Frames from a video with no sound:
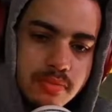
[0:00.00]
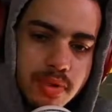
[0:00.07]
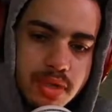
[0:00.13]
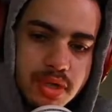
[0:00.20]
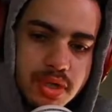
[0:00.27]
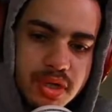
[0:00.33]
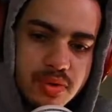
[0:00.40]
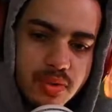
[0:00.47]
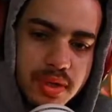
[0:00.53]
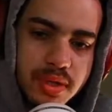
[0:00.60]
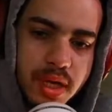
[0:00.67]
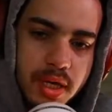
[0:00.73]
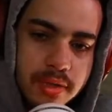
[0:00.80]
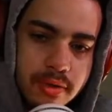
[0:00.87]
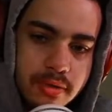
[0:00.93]
Well, he could have won
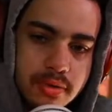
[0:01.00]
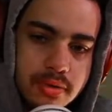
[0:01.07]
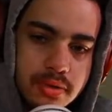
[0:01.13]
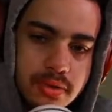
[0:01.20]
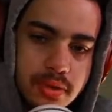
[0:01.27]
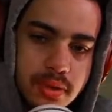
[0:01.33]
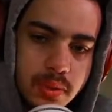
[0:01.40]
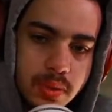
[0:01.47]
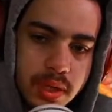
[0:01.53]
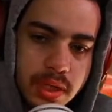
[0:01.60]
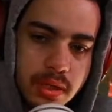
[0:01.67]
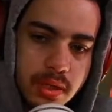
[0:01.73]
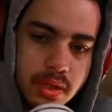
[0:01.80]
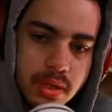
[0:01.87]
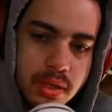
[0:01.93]
that though. Could have won
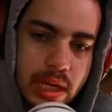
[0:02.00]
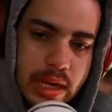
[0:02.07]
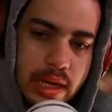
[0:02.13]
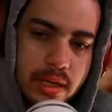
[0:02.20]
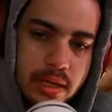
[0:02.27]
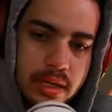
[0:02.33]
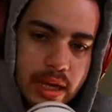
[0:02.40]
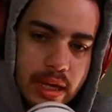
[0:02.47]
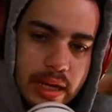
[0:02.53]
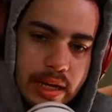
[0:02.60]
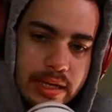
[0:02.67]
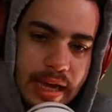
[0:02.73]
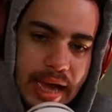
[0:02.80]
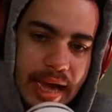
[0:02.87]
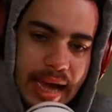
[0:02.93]
it. Yeah, yeah,
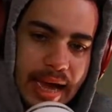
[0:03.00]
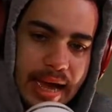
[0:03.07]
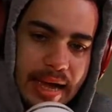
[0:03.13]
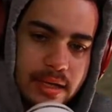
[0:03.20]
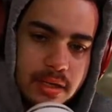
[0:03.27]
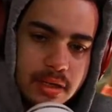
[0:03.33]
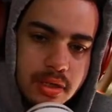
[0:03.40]
yeah. high.